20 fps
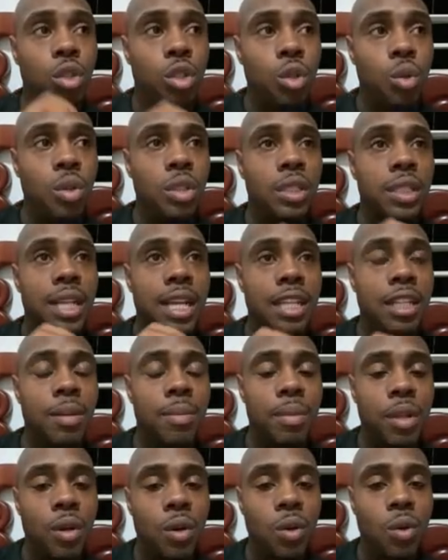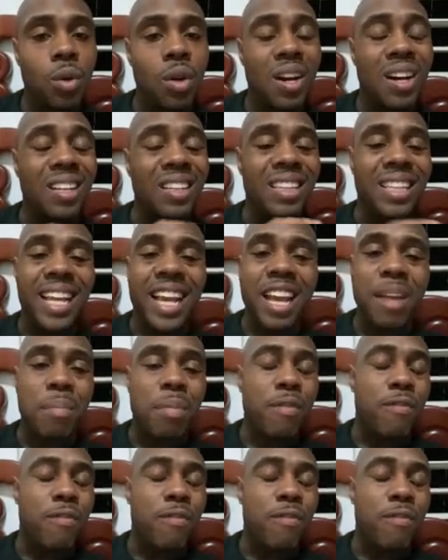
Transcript: you do is let them know a day